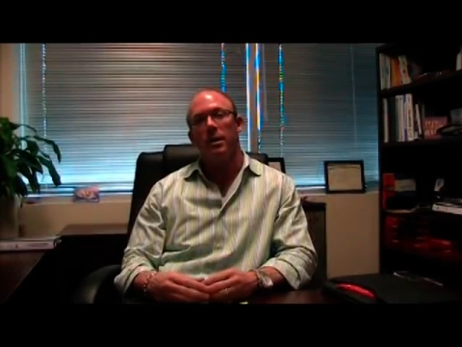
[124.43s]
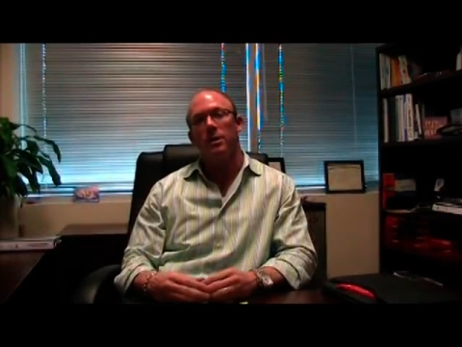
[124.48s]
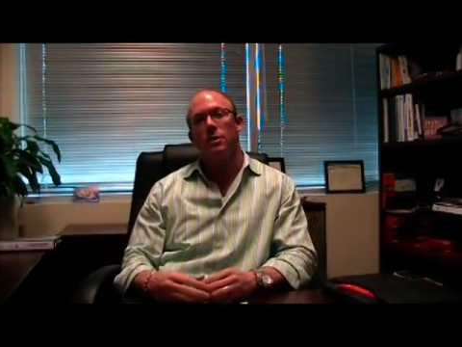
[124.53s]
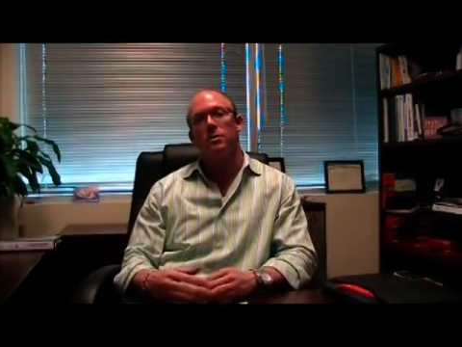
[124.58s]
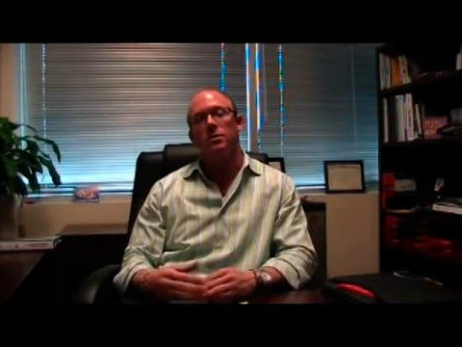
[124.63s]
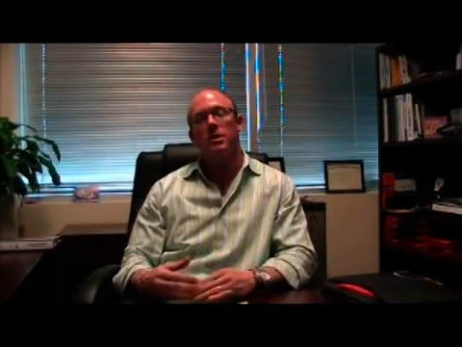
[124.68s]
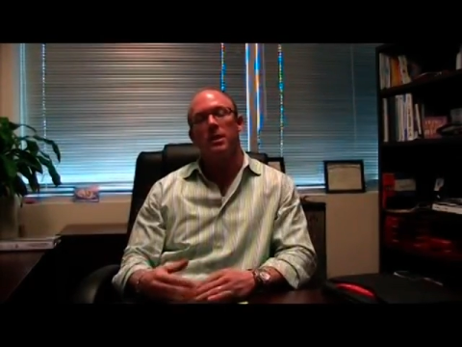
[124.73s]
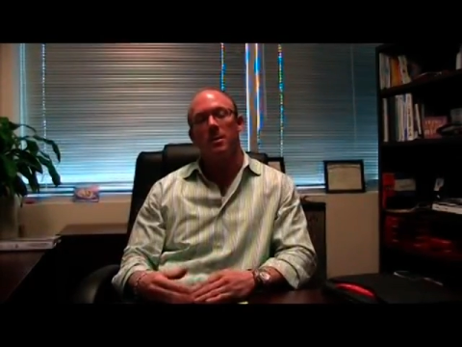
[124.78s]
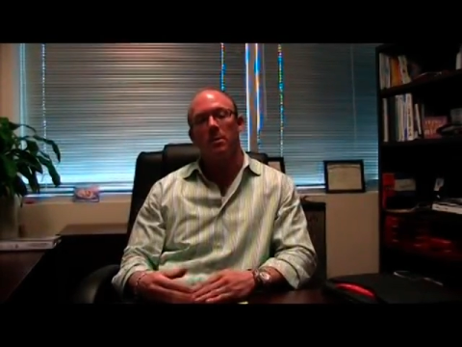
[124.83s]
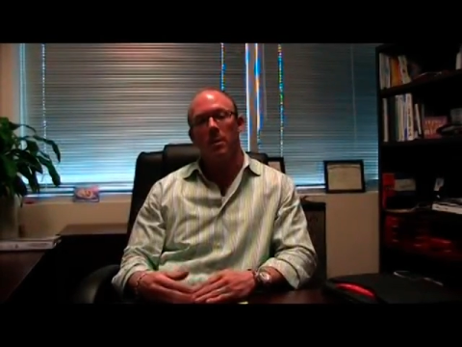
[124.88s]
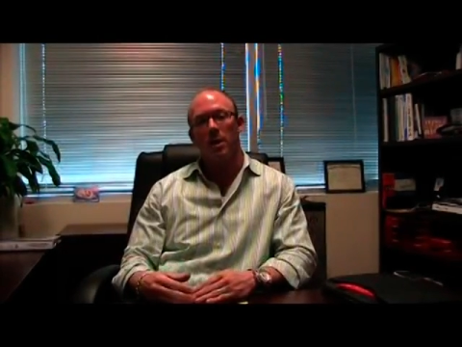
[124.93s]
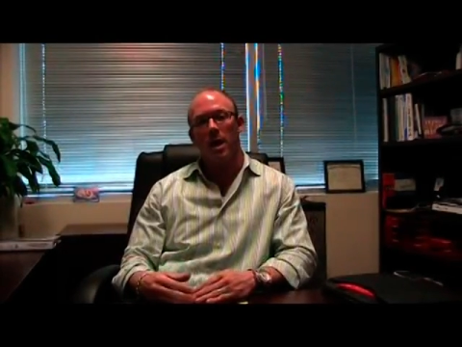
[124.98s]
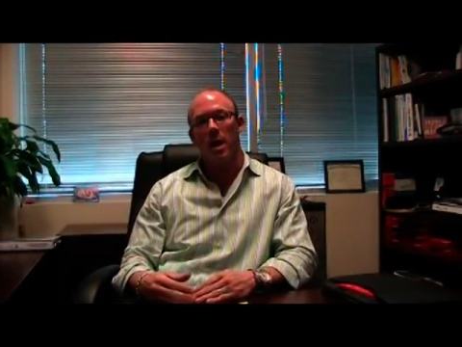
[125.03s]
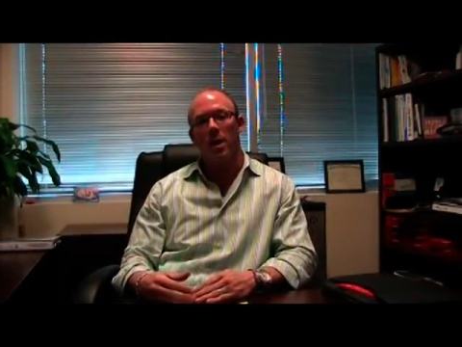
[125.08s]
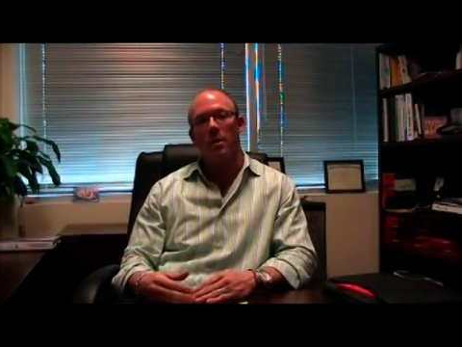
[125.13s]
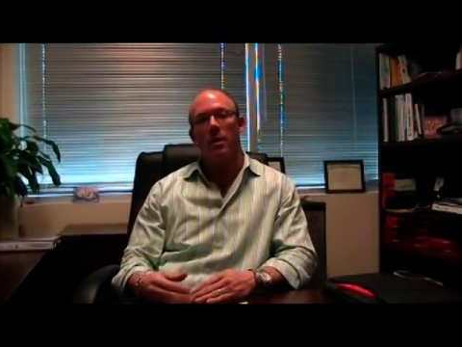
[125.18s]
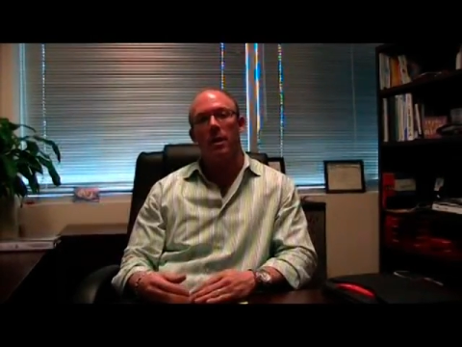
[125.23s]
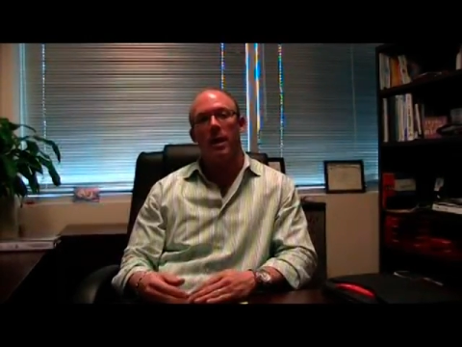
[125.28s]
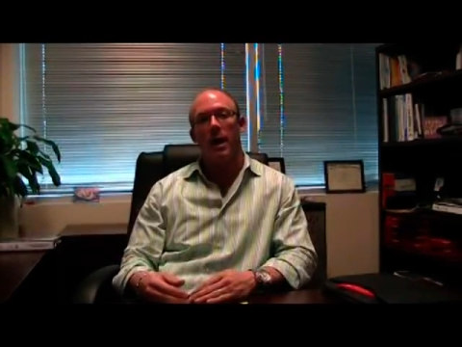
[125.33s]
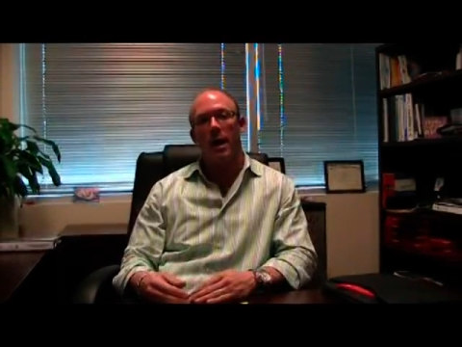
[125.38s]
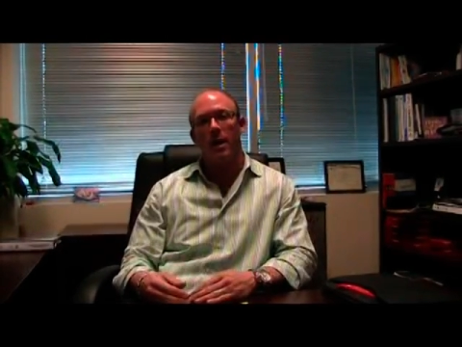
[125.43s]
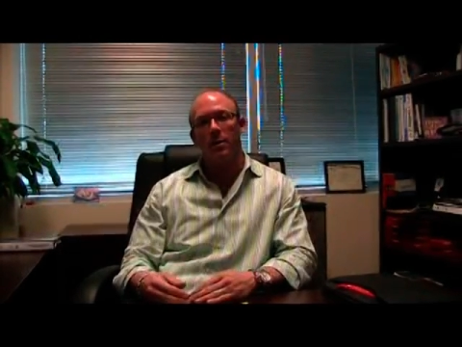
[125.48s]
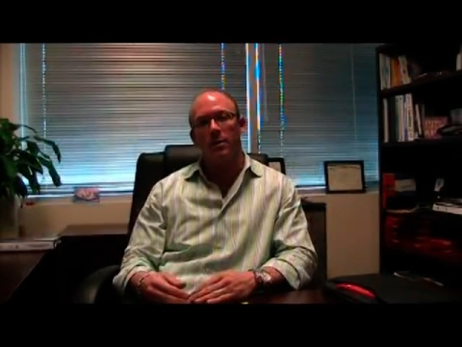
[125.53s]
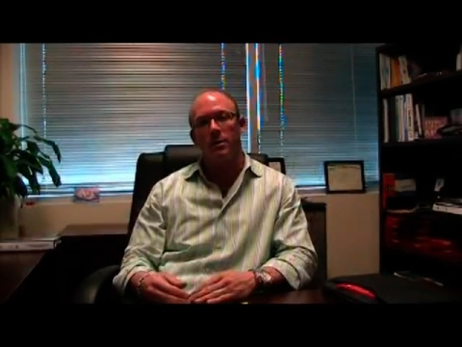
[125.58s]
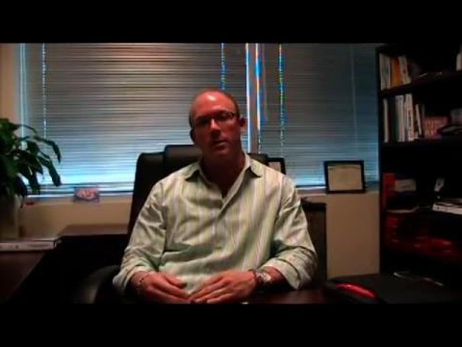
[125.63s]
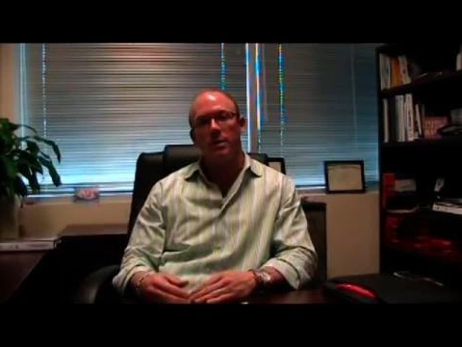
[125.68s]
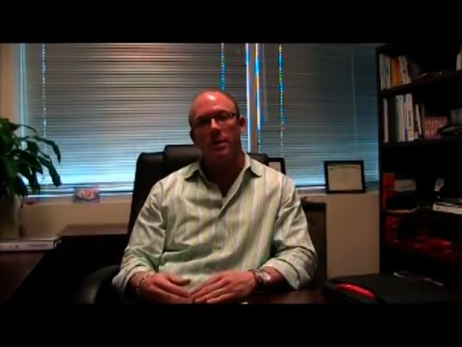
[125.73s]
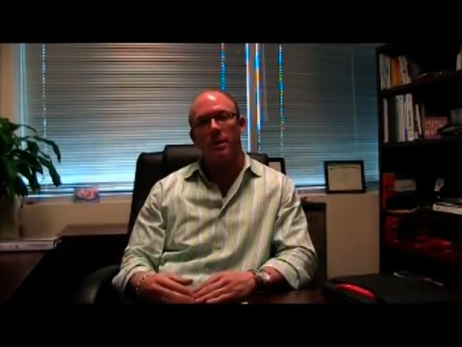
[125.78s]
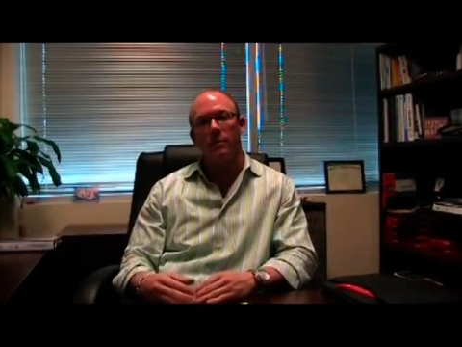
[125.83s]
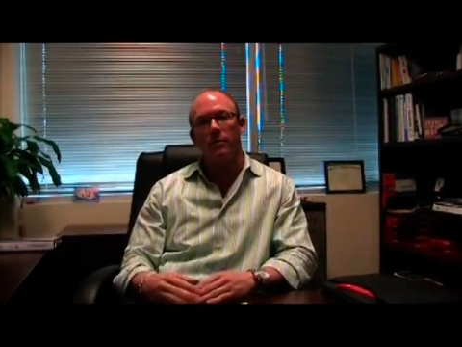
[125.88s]
your CPA or
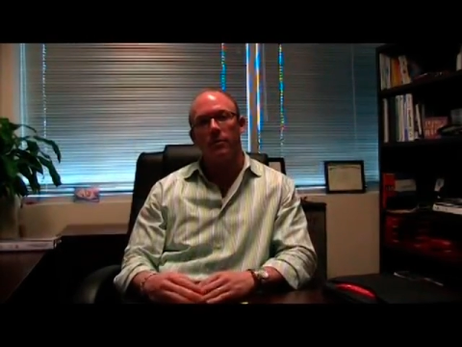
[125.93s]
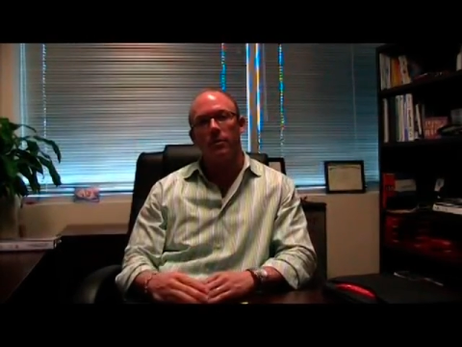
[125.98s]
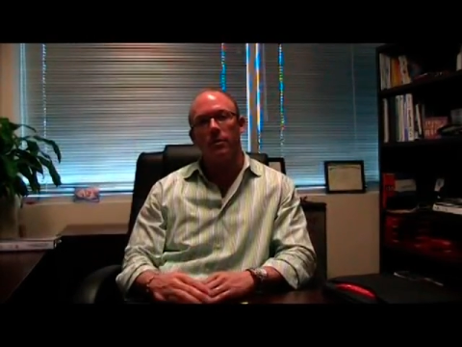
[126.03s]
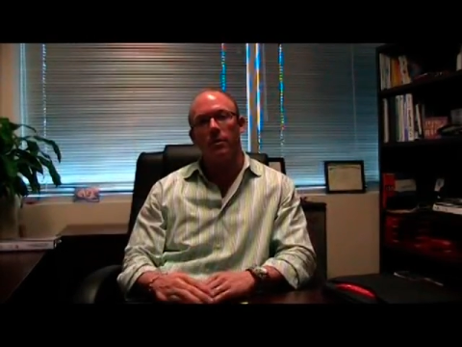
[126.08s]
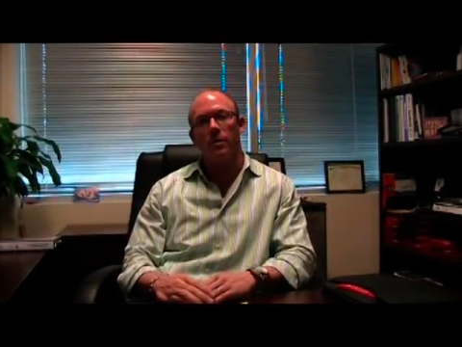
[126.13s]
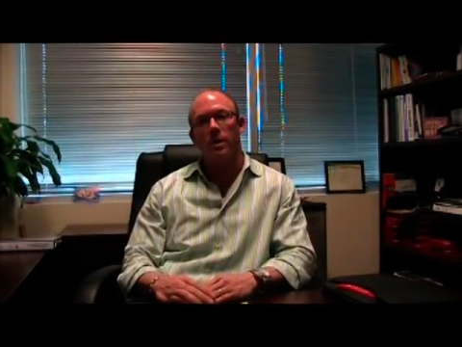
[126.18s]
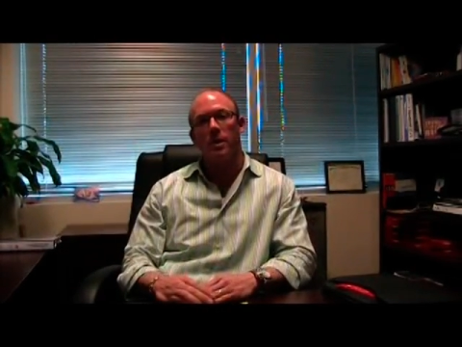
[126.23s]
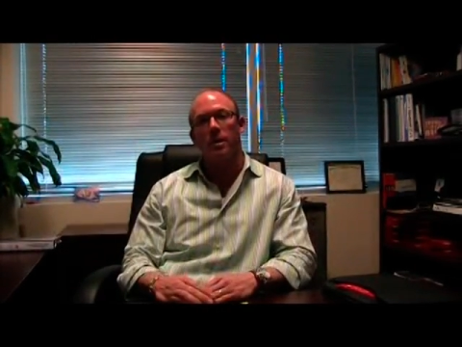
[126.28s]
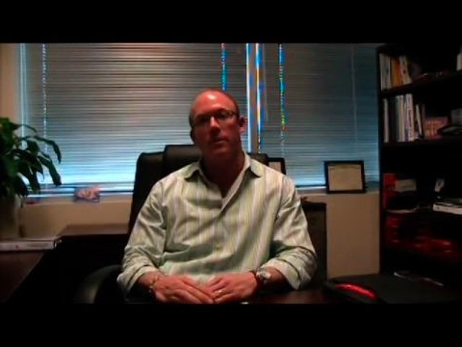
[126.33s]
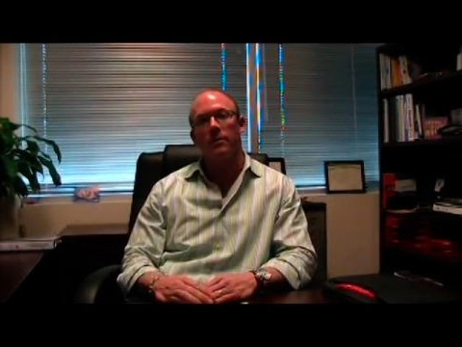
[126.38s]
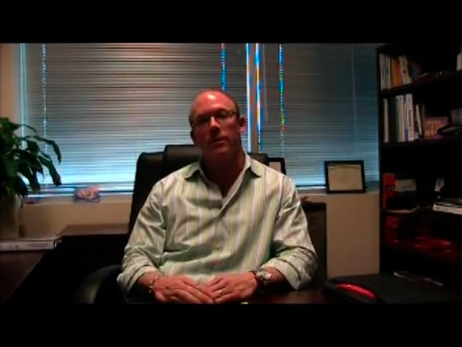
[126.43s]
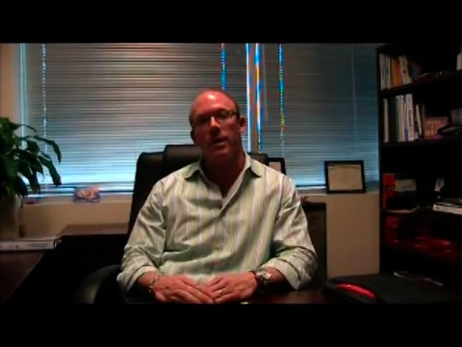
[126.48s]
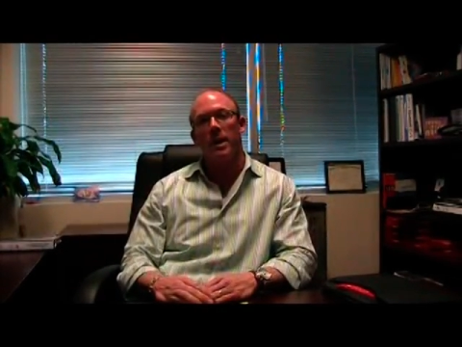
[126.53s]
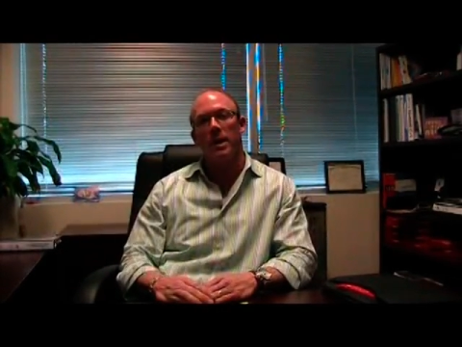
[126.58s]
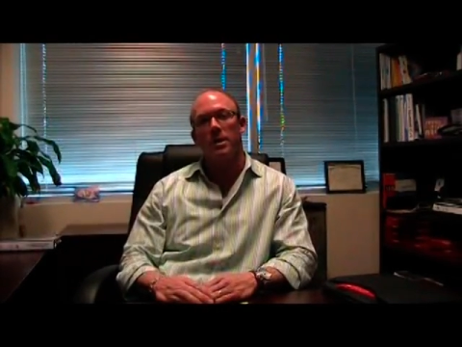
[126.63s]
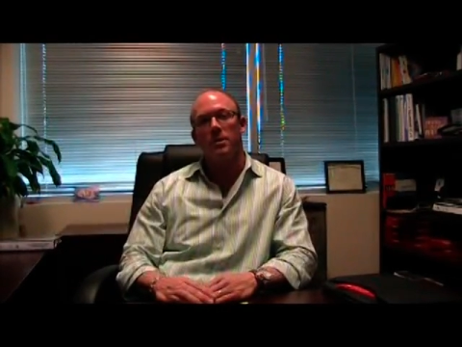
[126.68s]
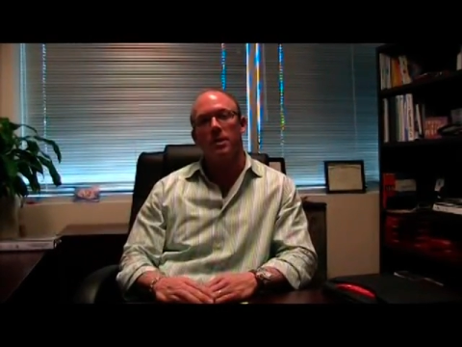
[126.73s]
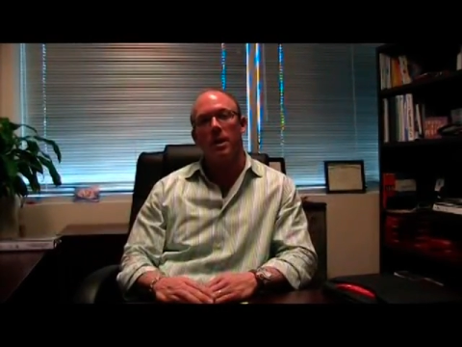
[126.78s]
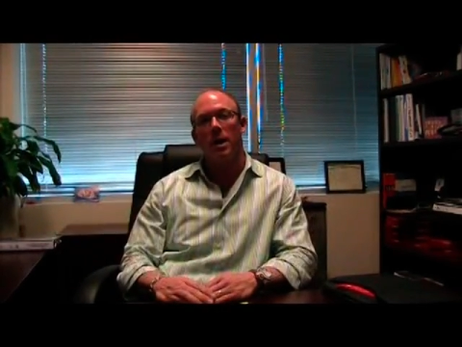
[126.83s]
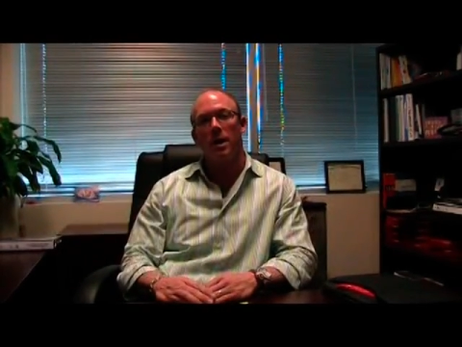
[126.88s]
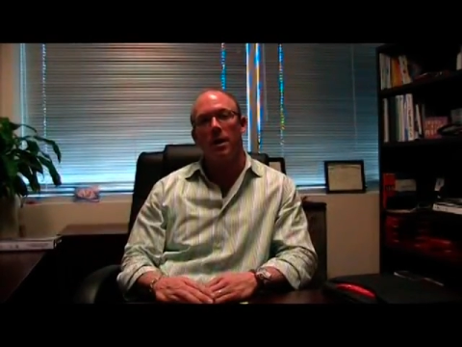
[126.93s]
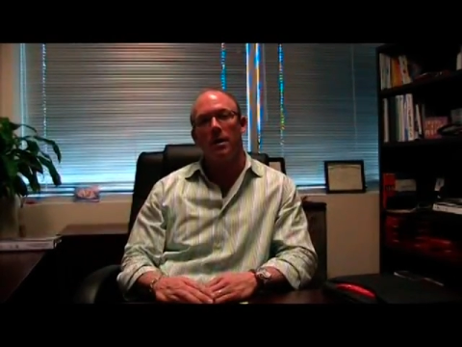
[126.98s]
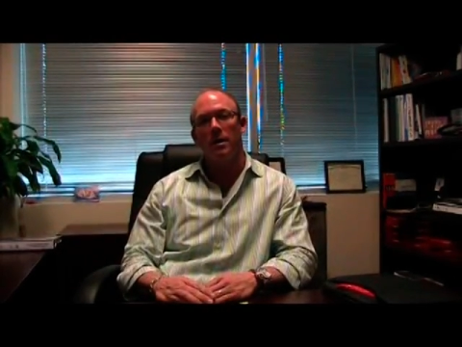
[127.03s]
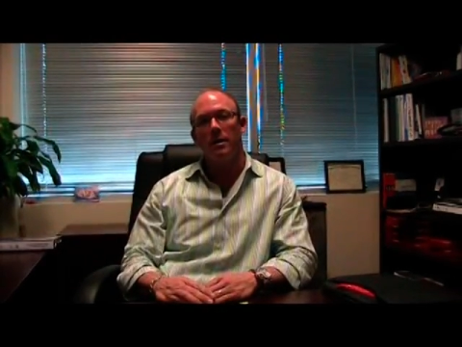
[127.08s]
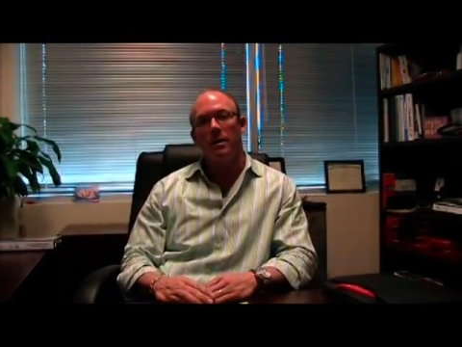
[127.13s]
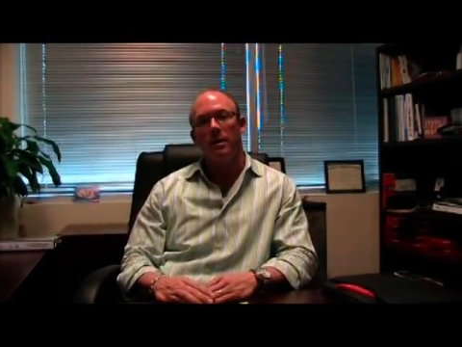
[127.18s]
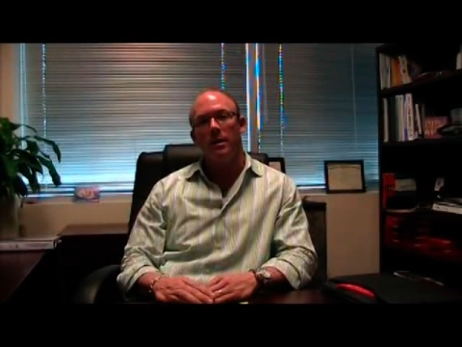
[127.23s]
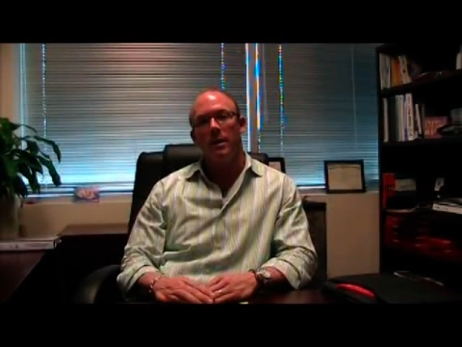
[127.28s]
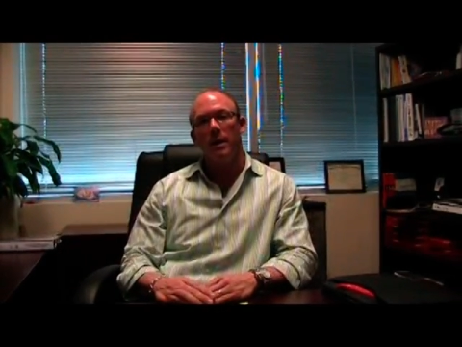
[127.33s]
accountant to get further clarification on.